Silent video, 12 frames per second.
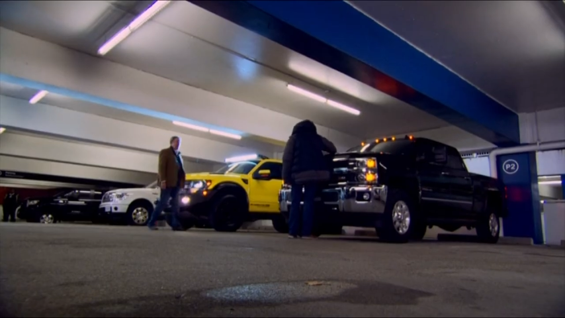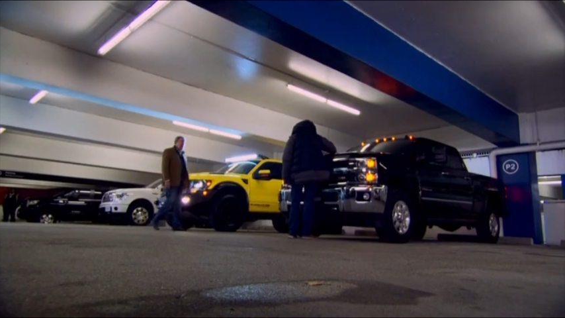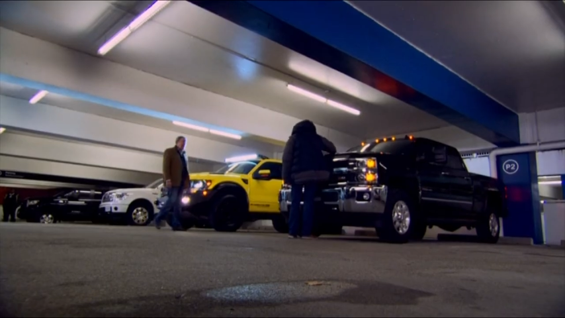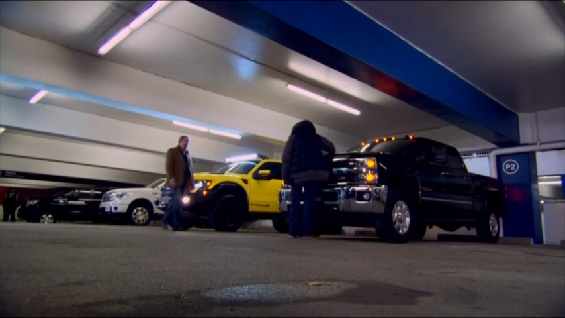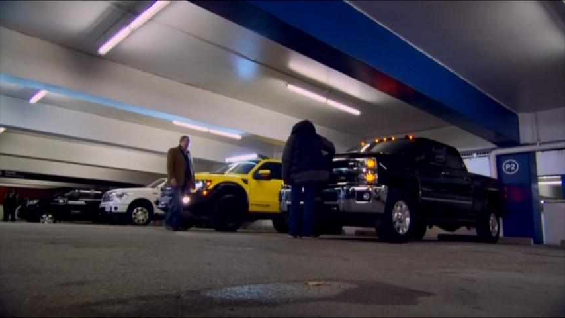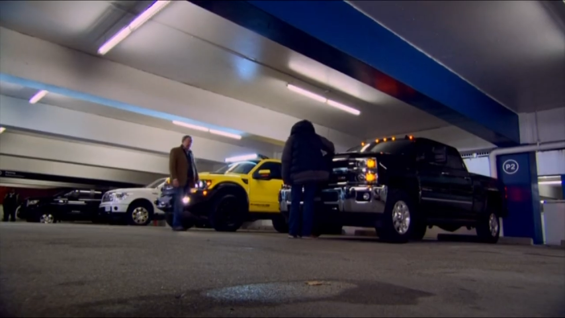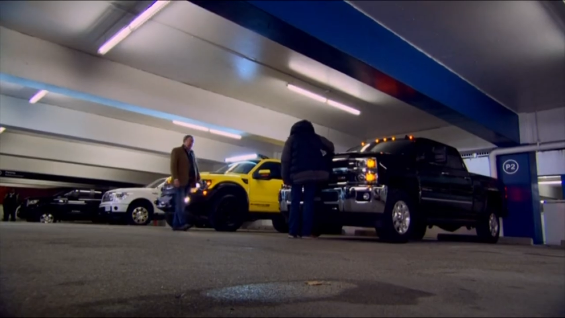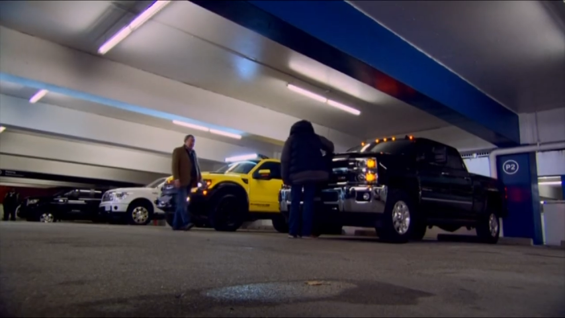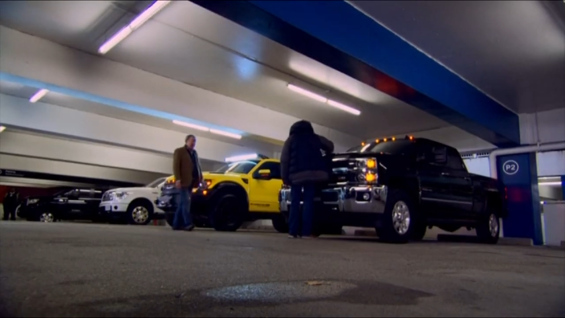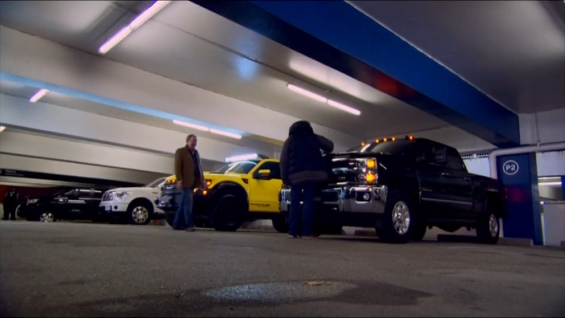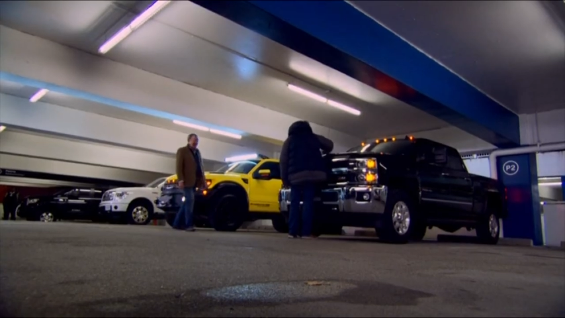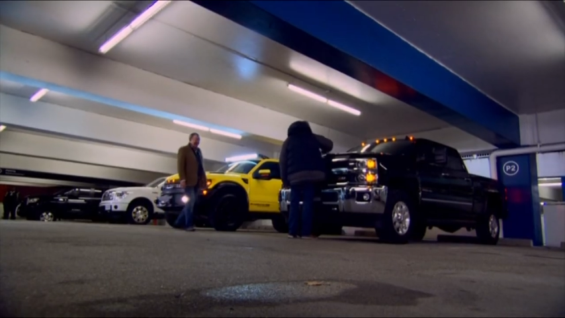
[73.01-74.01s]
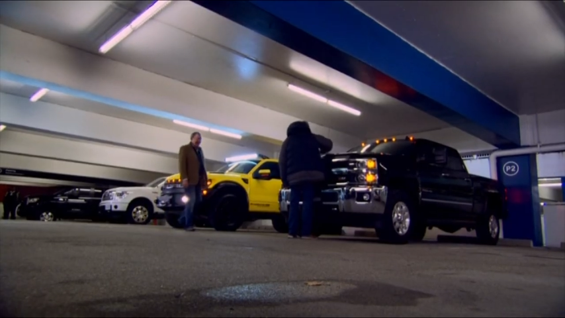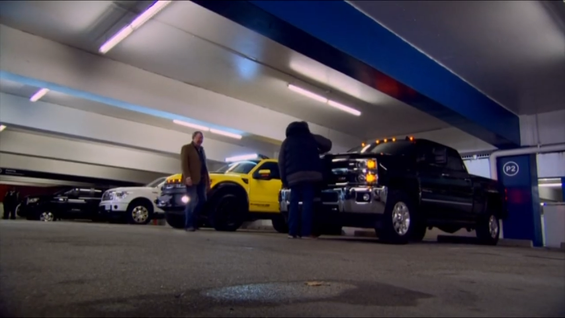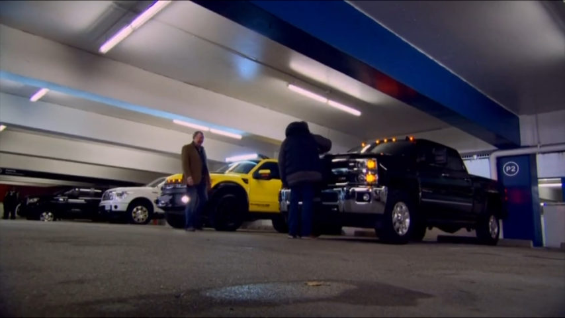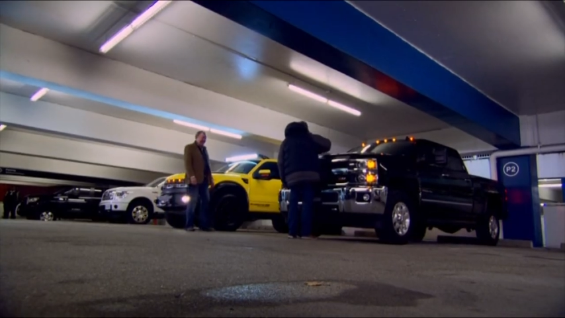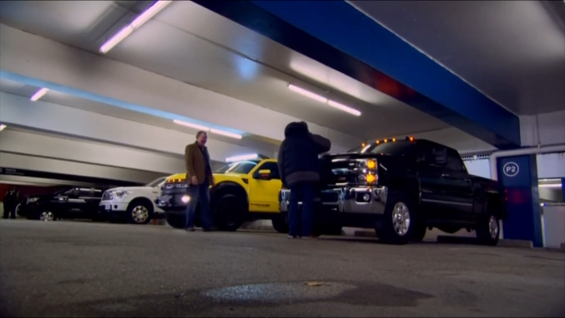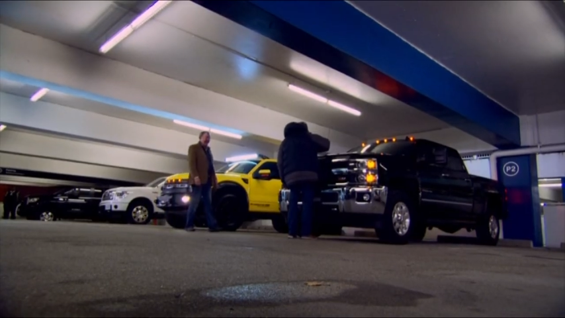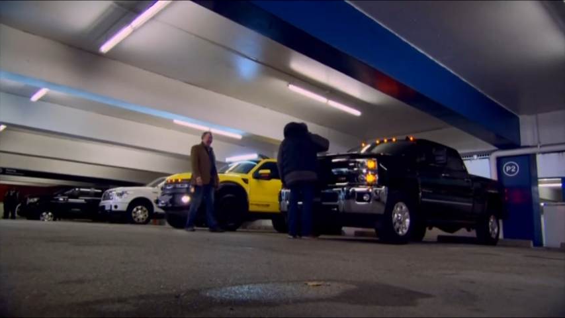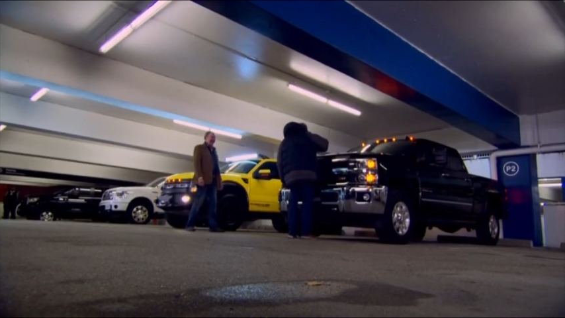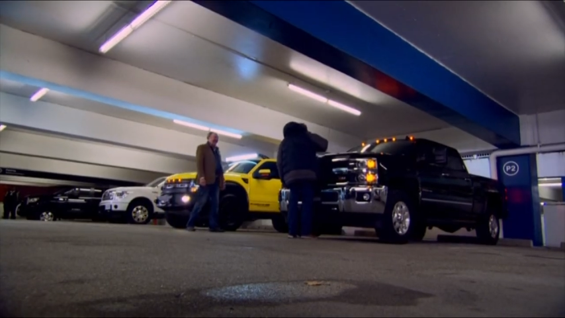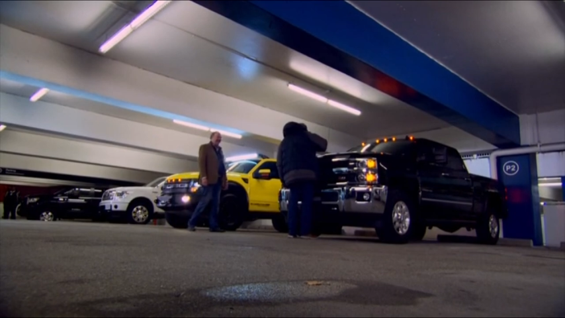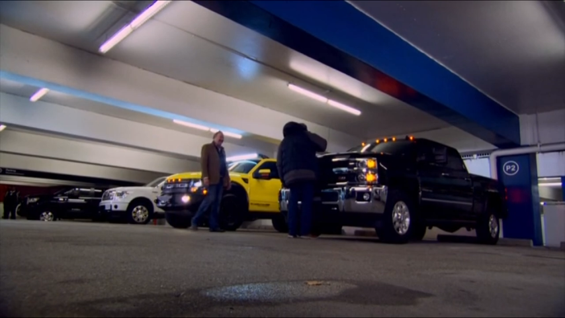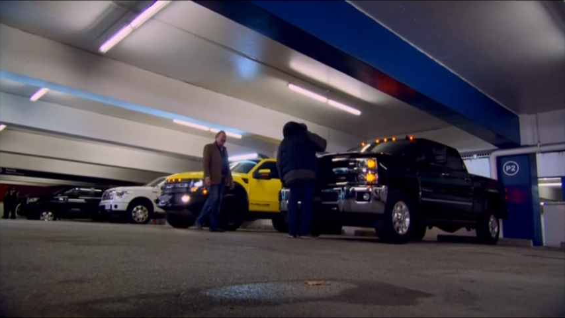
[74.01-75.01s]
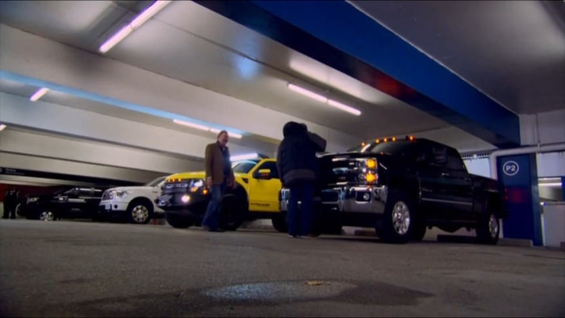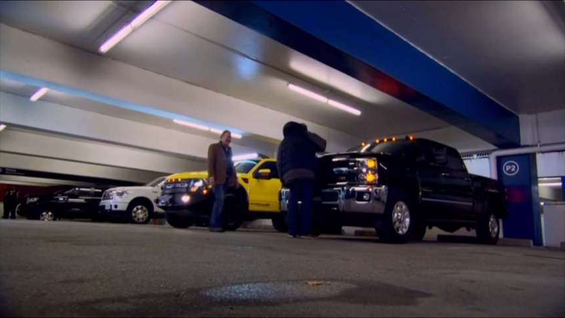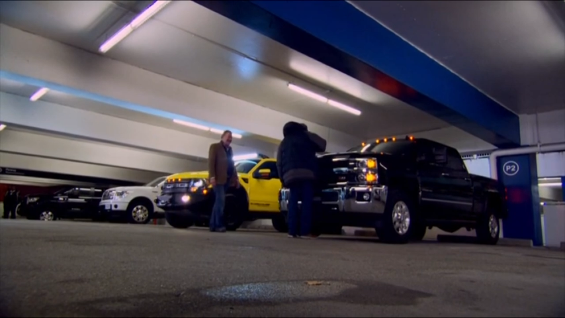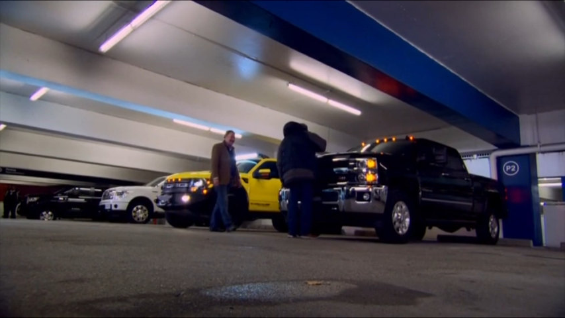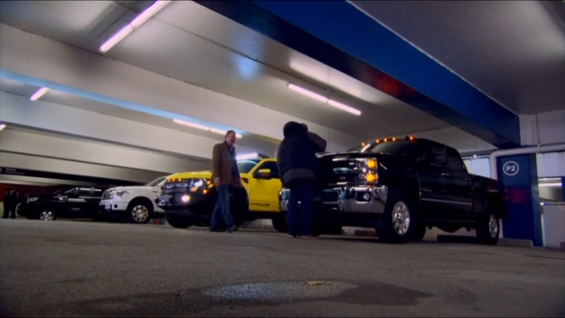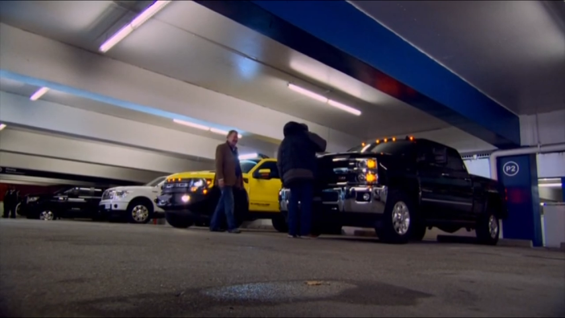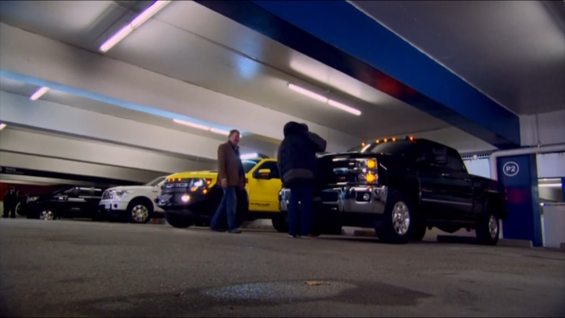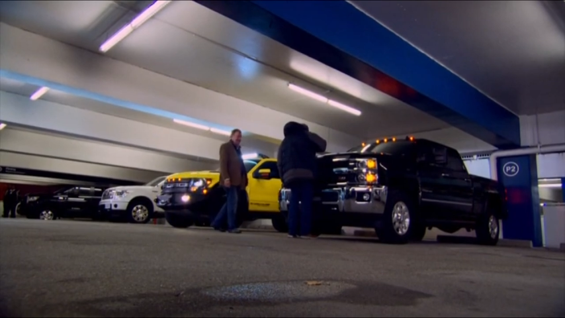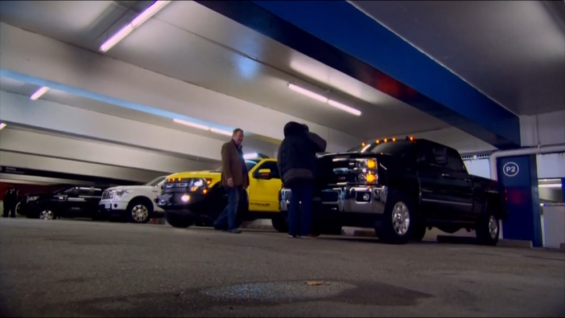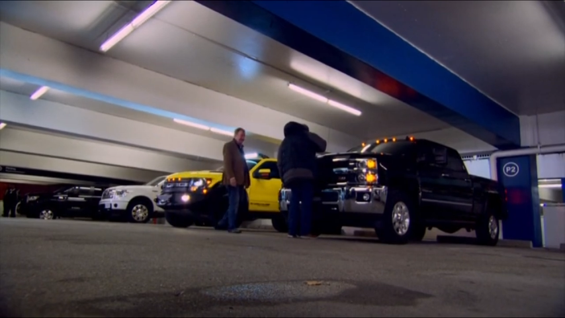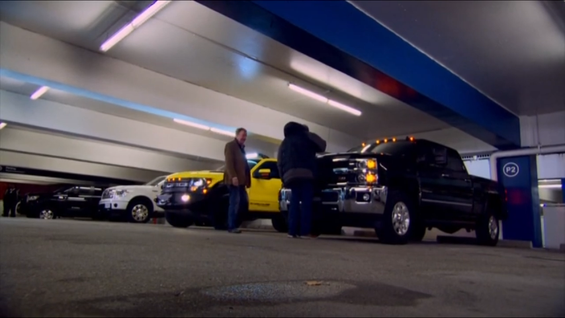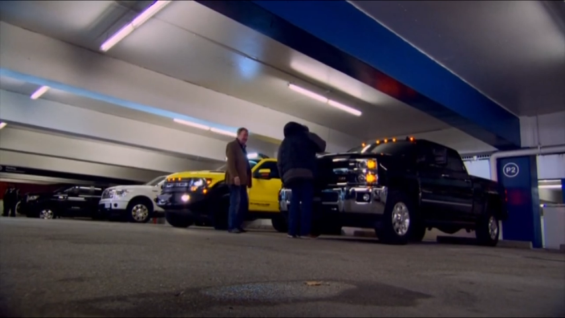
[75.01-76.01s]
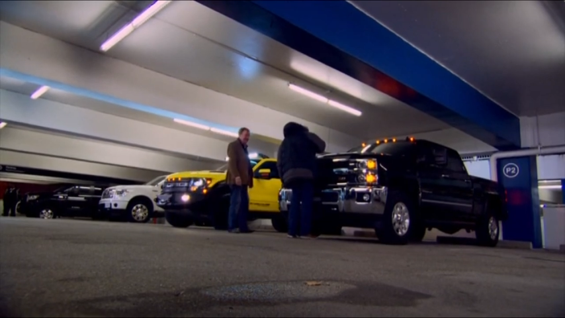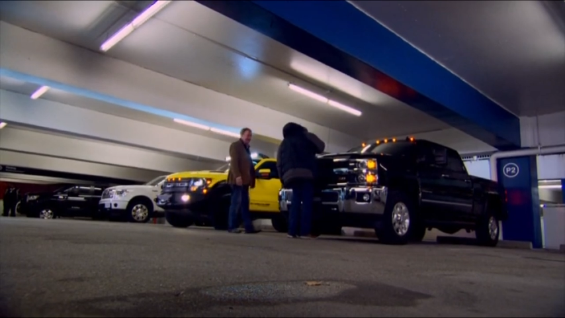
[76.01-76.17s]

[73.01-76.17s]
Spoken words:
No face is visible, so there are no lips to read.